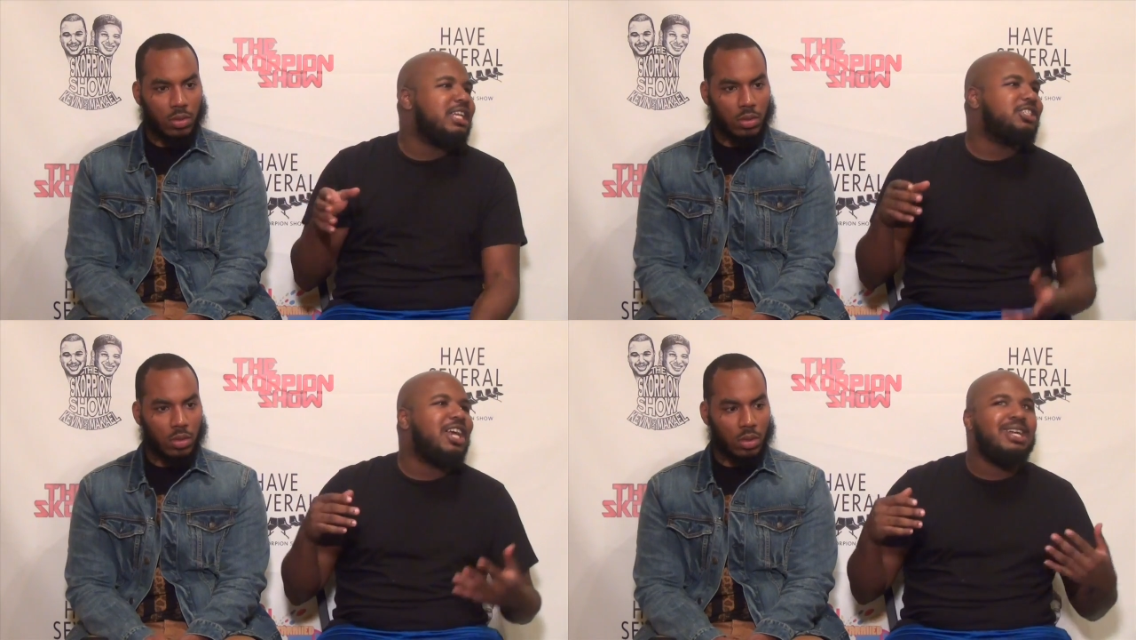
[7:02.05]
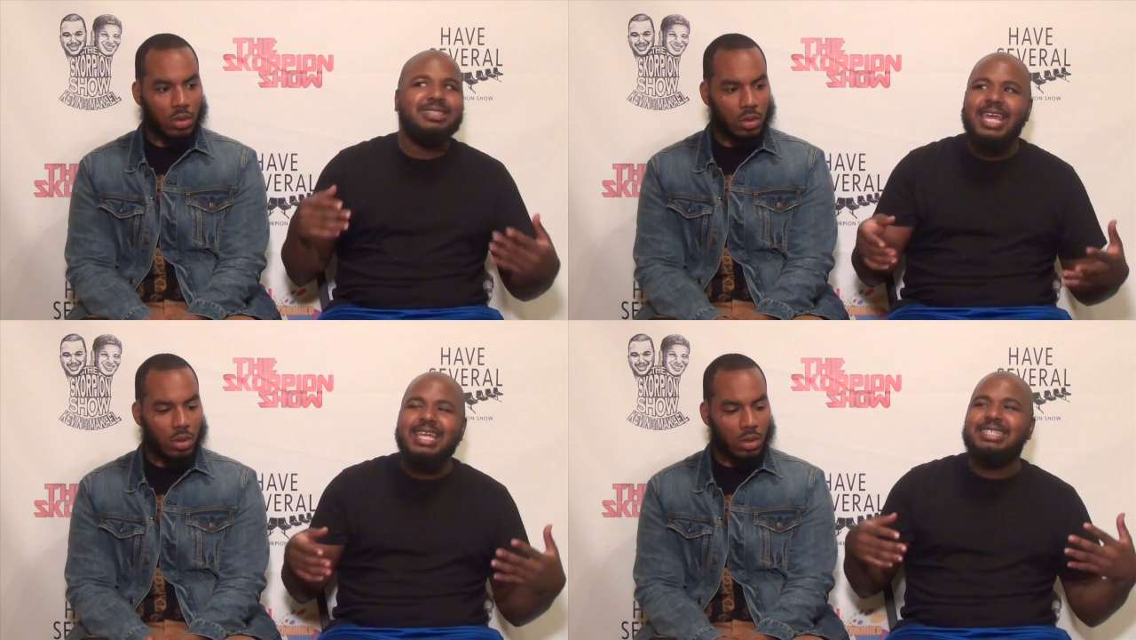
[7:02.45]
Speaker 1: and
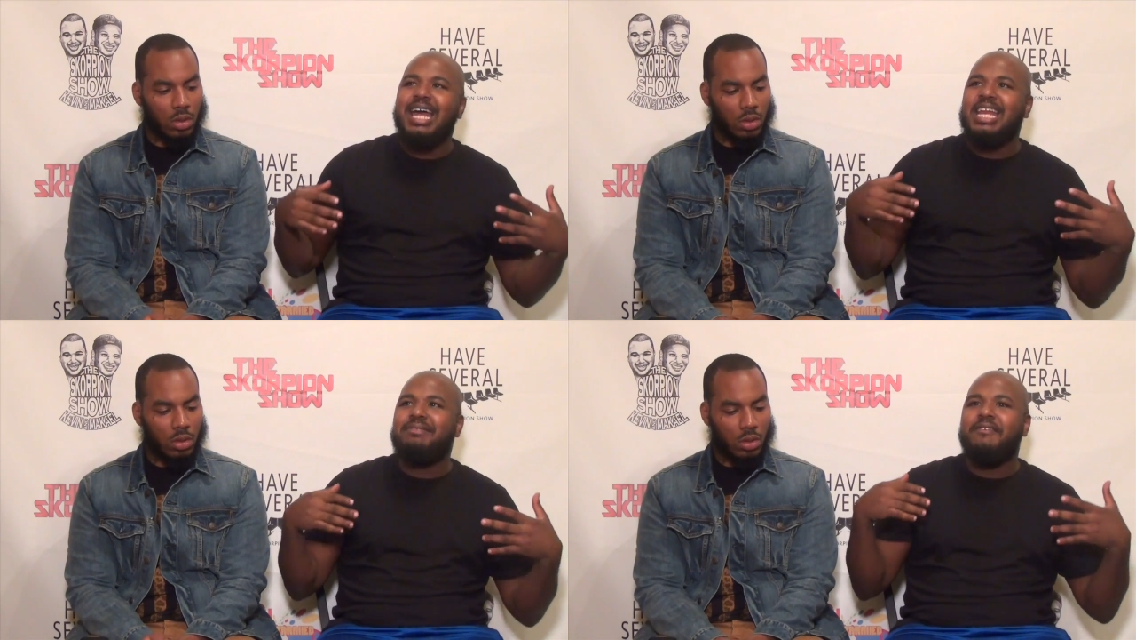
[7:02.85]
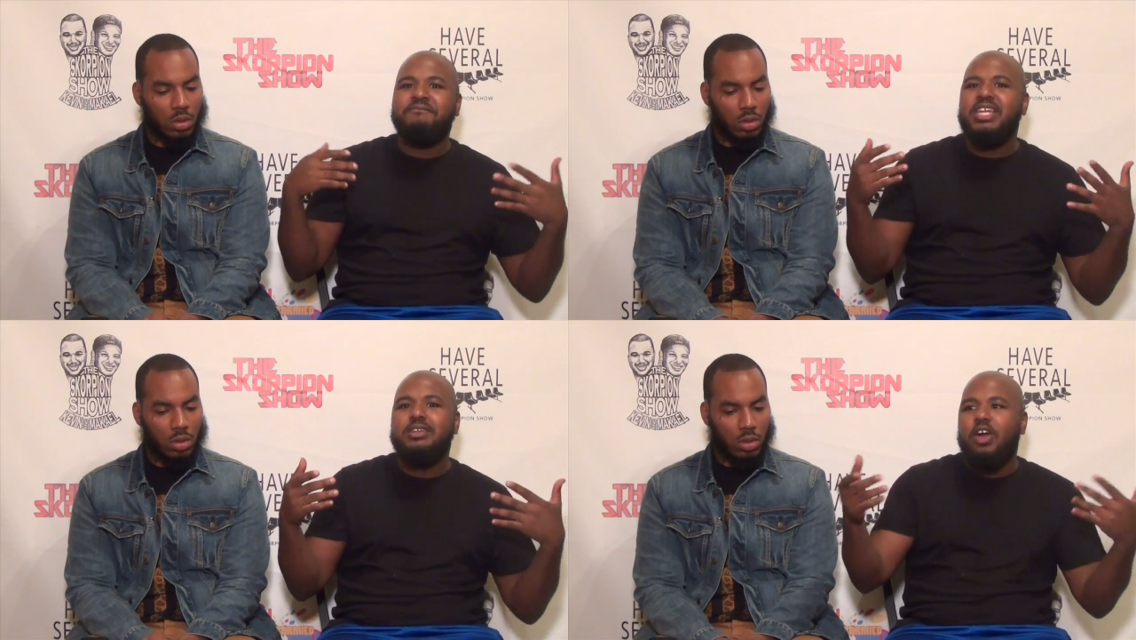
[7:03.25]
Chanté is not even
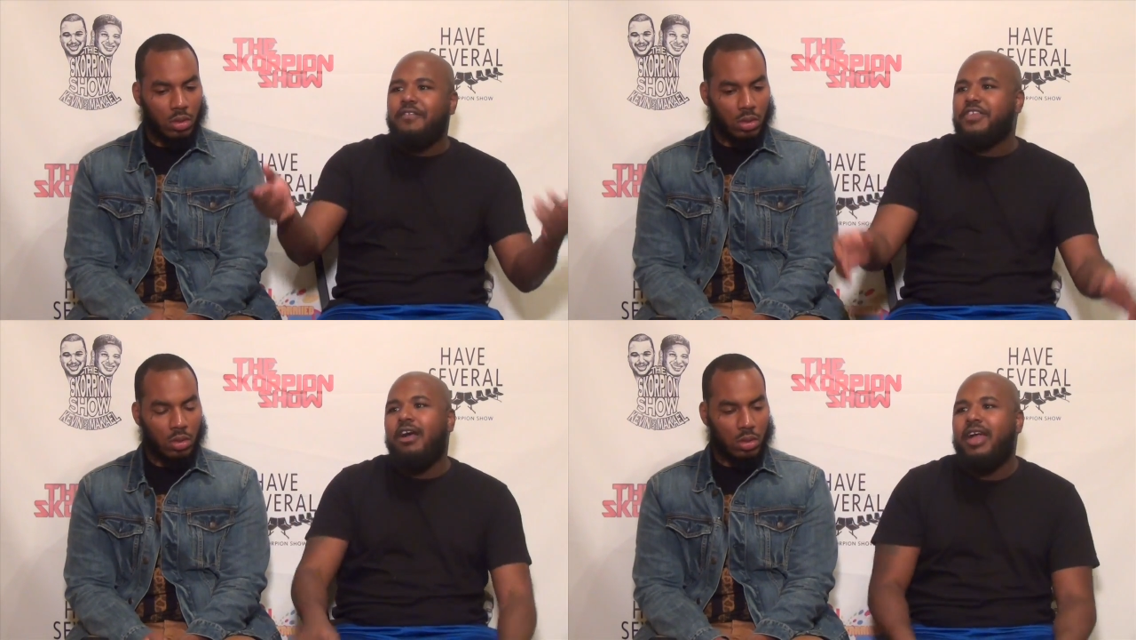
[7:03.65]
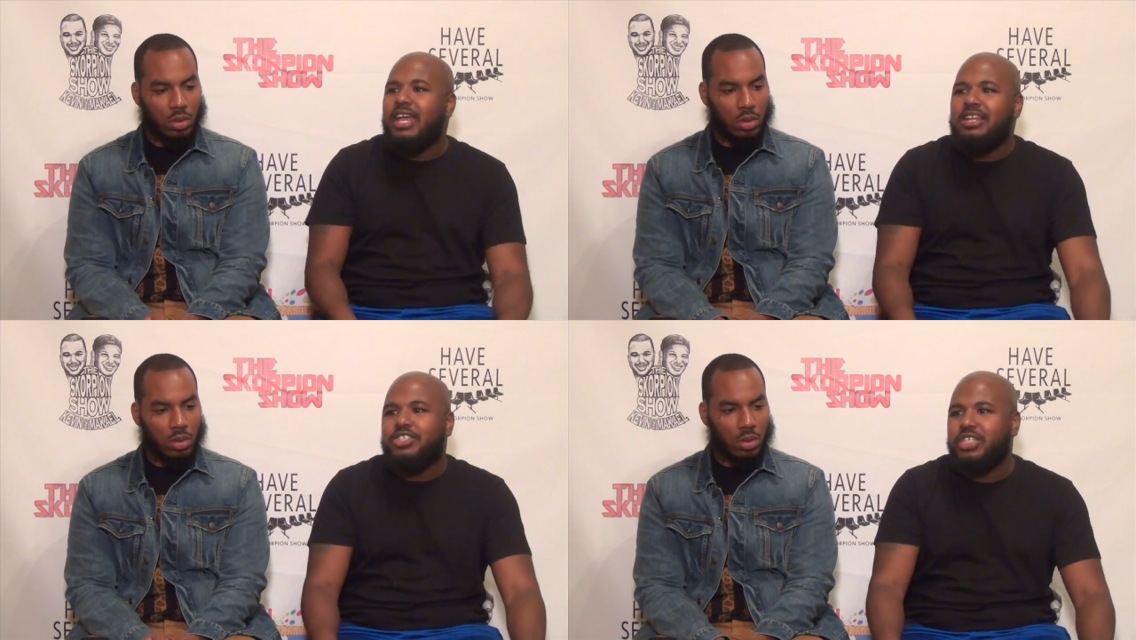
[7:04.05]
feeding off your
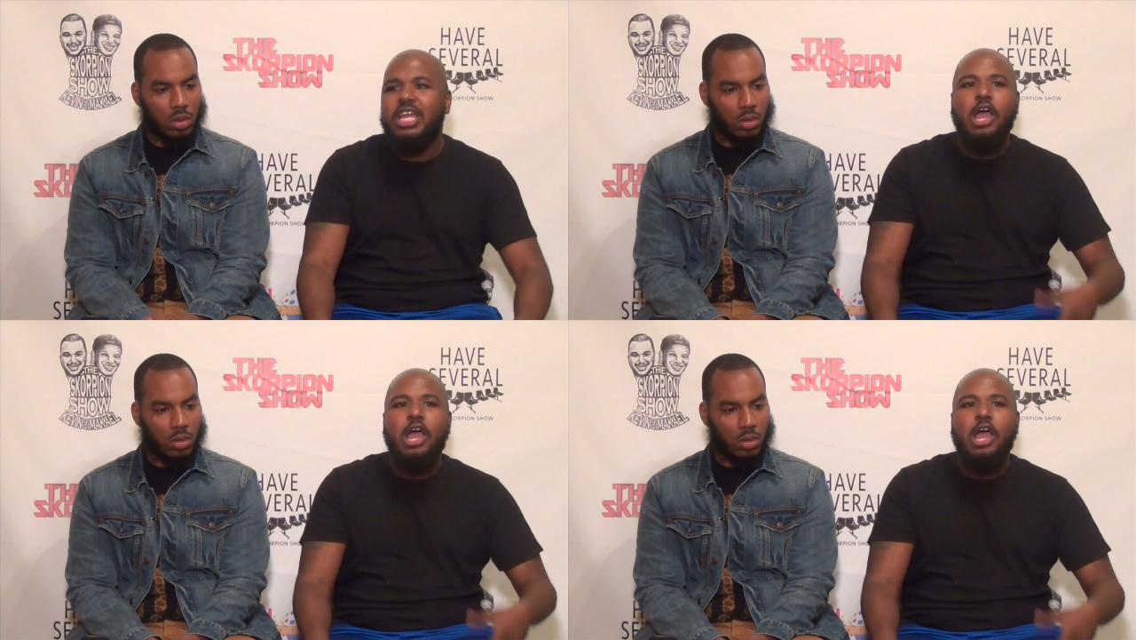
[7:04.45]
energy.